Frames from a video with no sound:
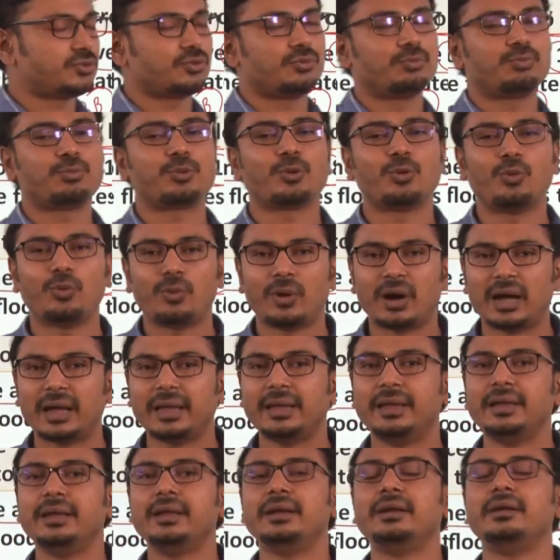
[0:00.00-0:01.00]
to
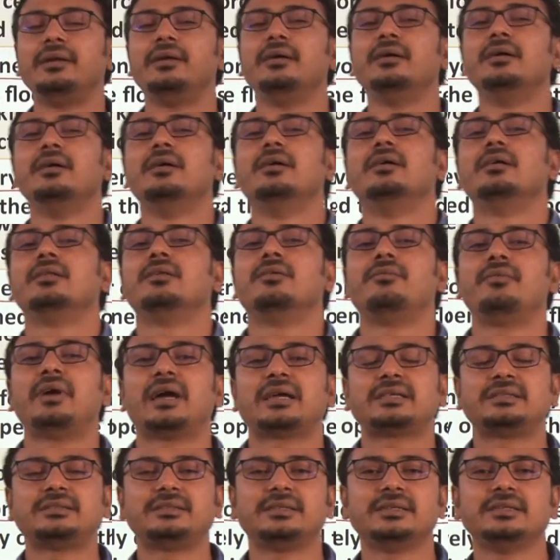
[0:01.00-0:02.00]
provide the
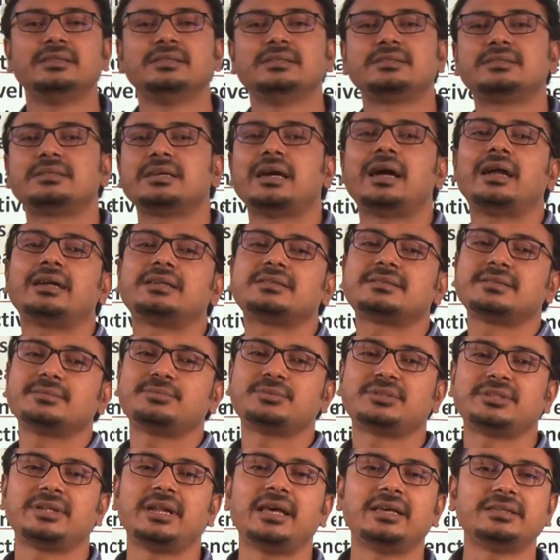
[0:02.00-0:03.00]
vaccines at
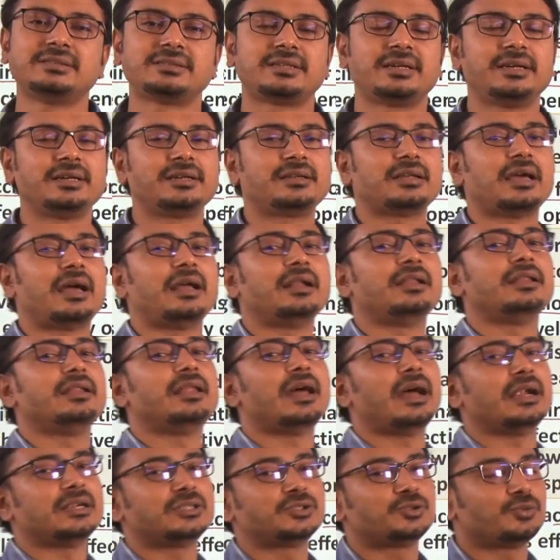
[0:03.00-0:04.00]
subsidized rates and
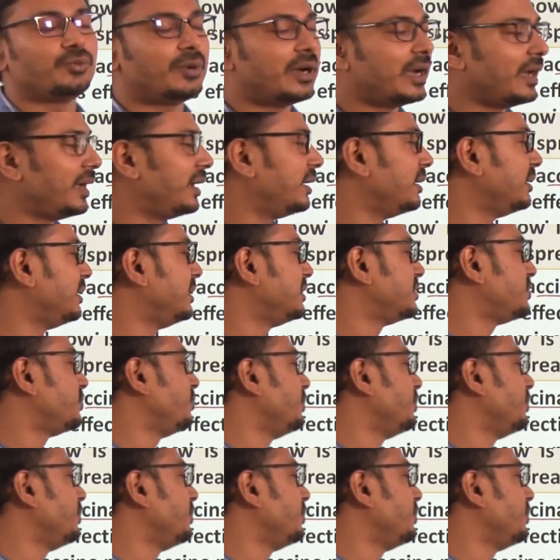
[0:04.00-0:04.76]
that's why this